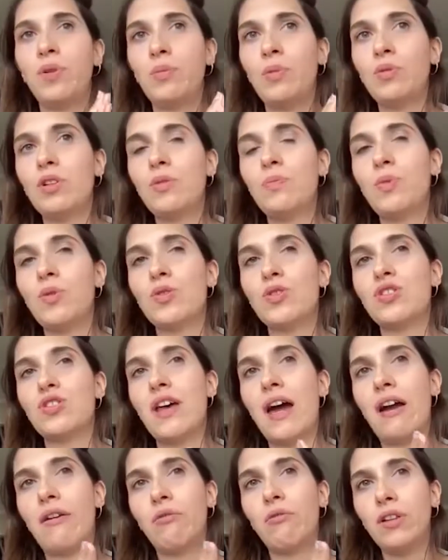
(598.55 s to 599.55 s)
promoted posts
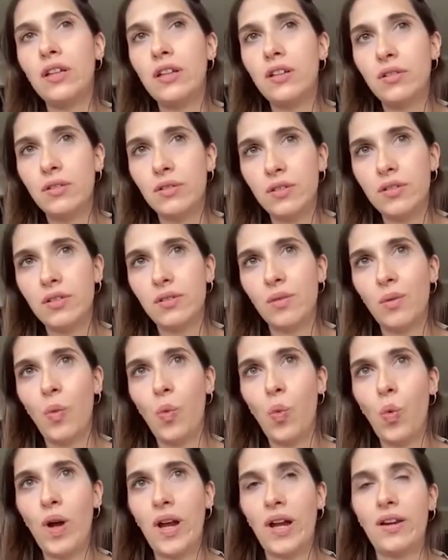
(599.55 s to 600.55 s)
are really good
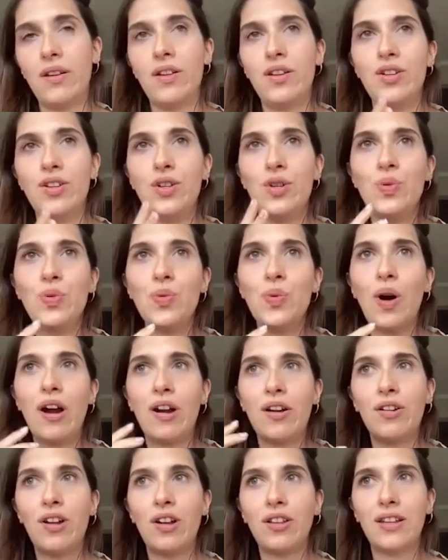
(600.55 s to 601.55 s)
when you
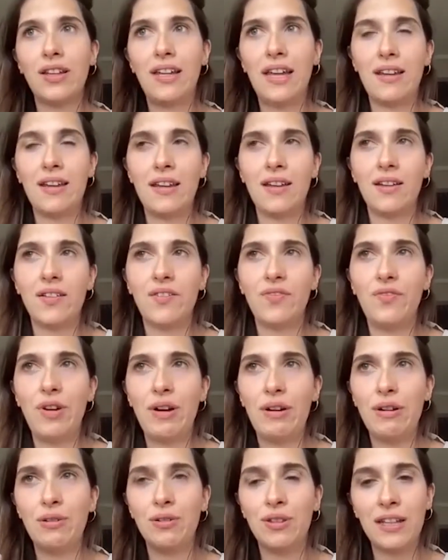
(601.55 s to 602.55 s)
are not getting a
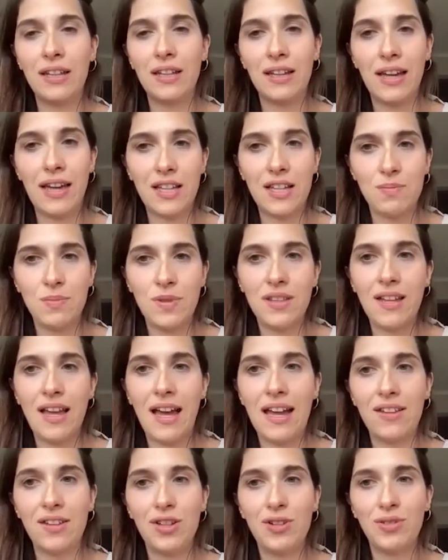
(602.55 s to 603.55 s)
very good engagement
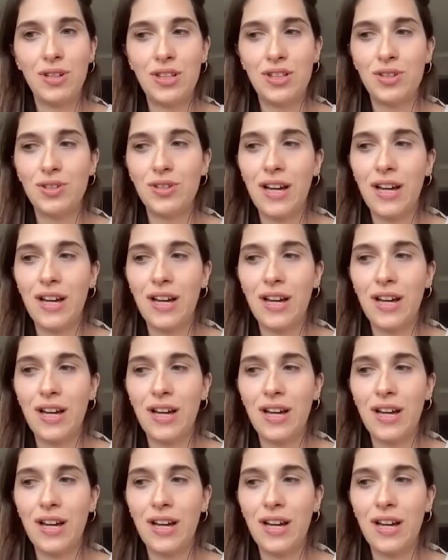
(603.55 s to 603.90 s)
and you need to